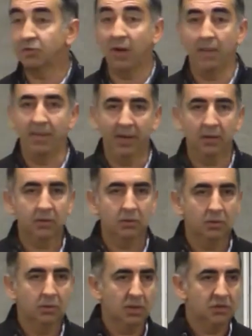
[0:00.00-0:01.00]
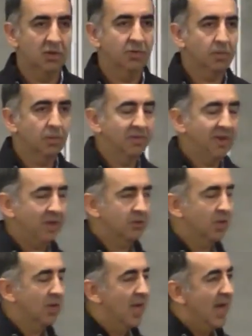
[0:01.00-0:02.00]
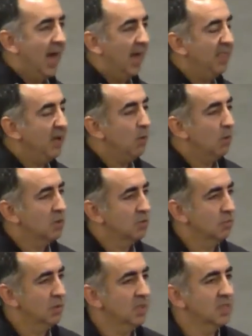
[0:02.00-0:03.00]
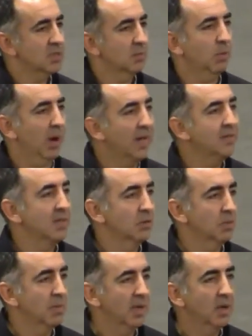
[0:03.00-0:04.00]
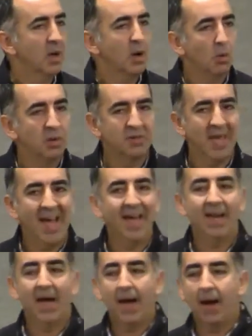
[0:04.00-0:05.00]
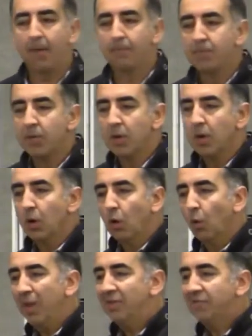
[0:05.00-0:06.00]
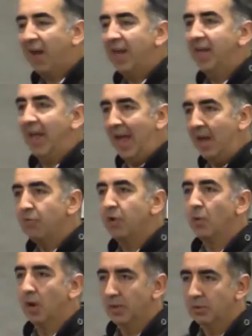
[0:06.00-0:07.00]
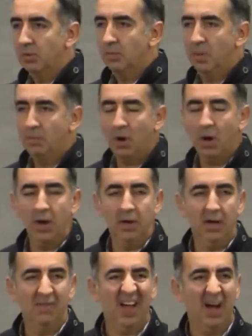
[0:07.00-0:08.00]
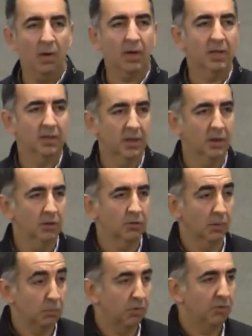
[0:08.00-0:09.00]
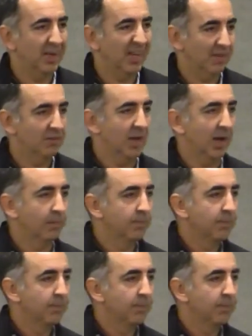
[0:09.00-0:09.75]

fundamental to achieving perfection. I think what was really surprising to me was that we invited everyone to be part of how continuous improvement gets done.